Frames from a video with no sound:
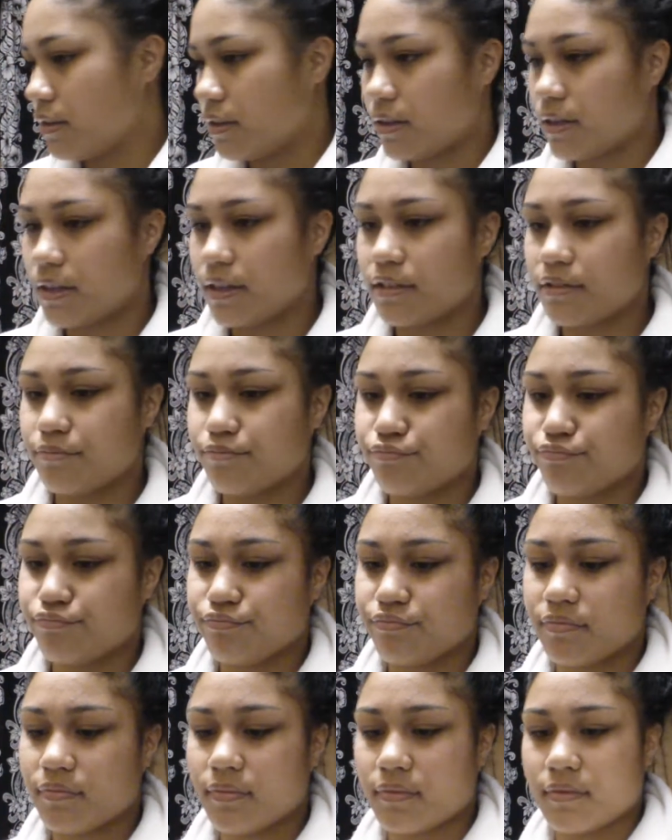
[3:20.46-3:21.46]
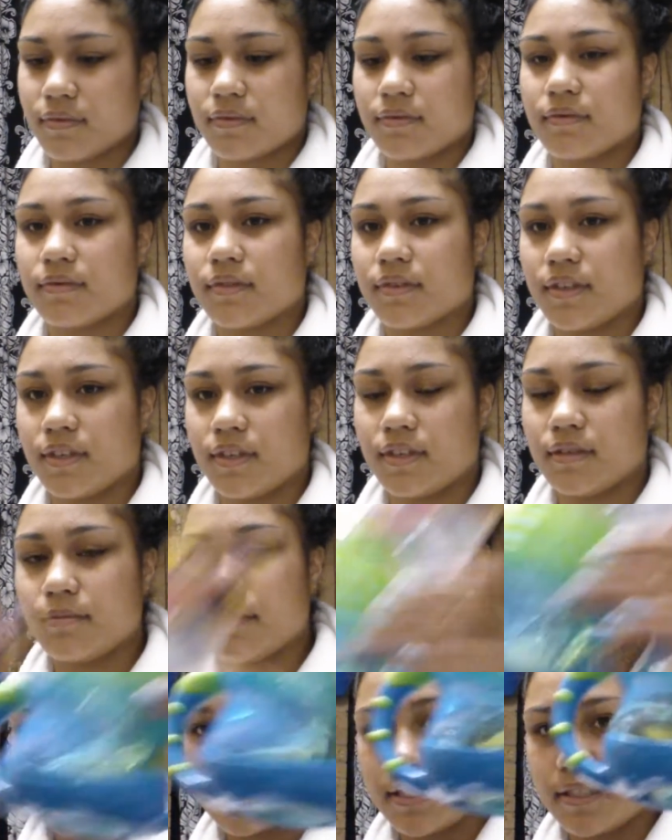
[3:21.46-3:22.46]
Um, and
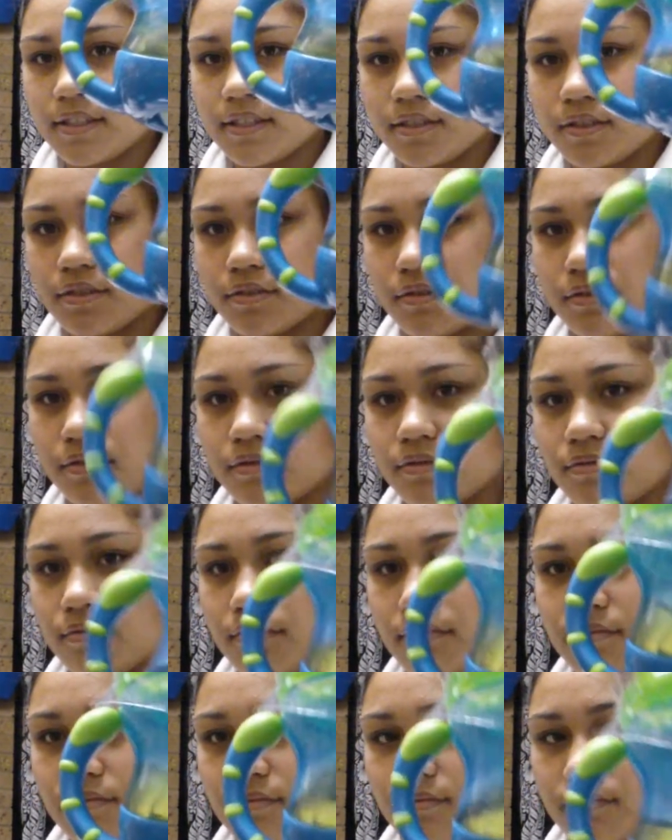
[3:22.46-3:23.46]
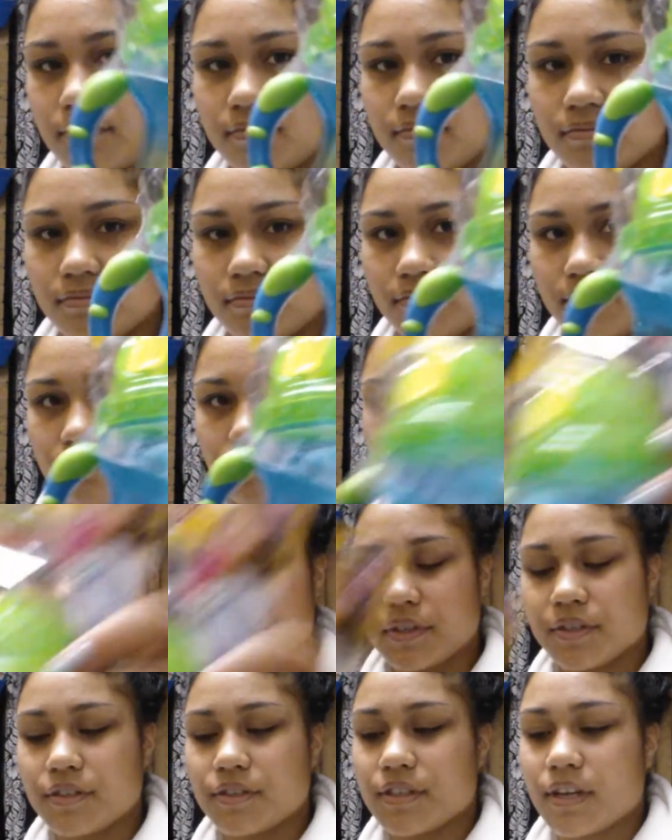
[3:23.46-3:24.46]
my son's little,
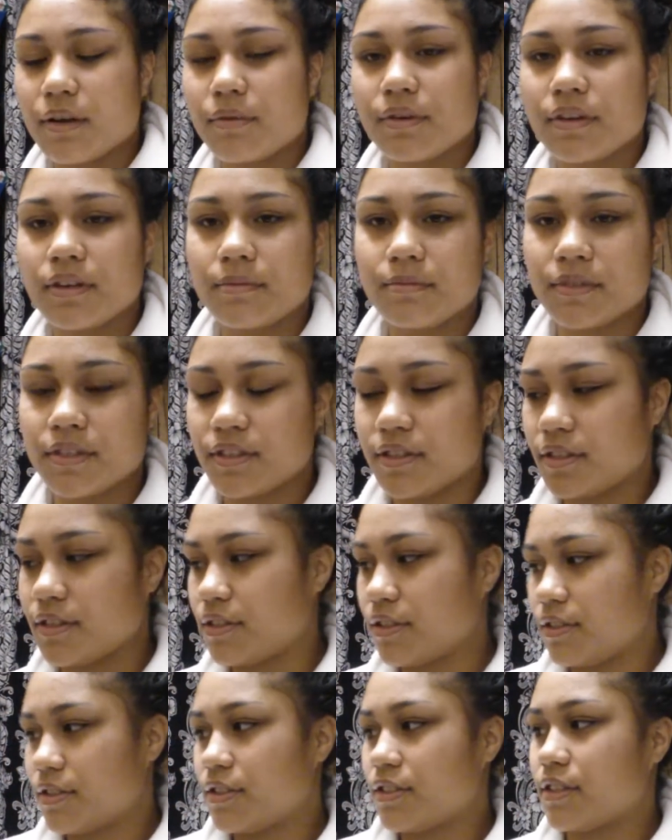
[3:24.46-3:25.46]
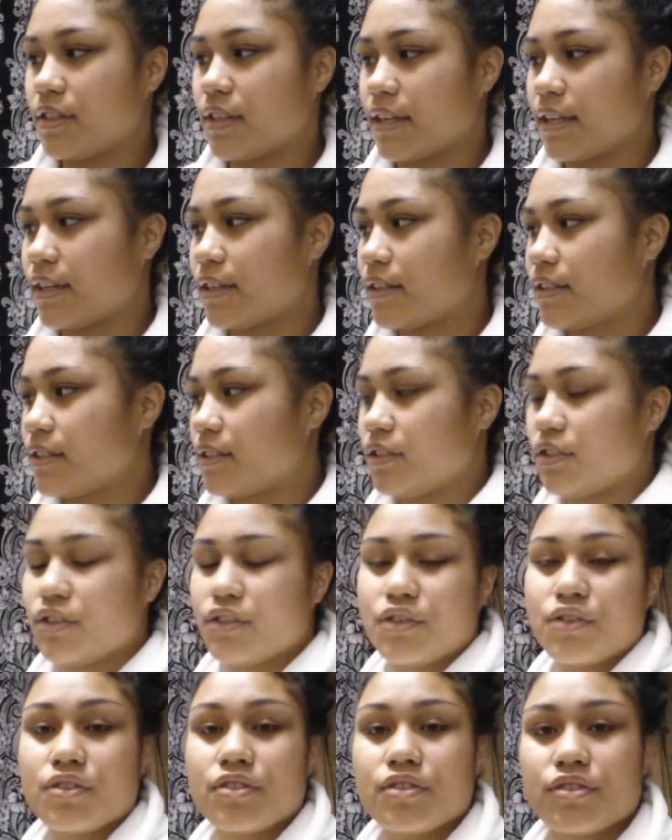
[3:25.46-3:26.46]
because I want him to learn to like
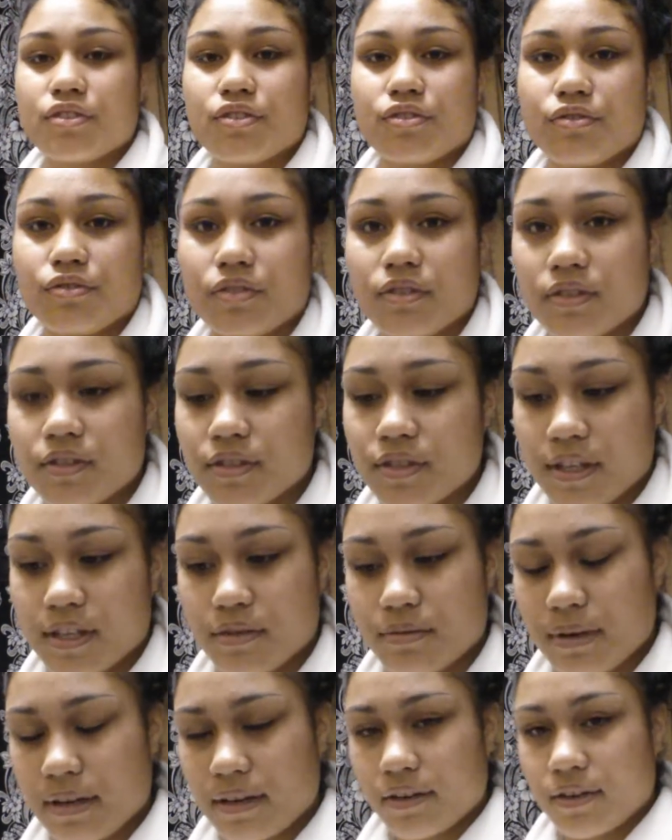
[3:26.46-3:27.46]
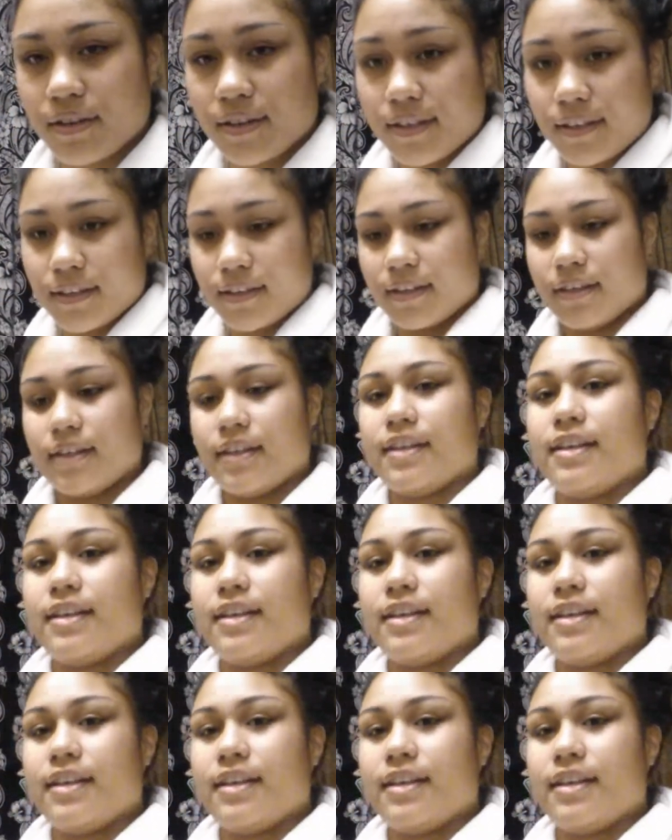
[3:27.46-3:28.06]
use a straw, so that's why I got it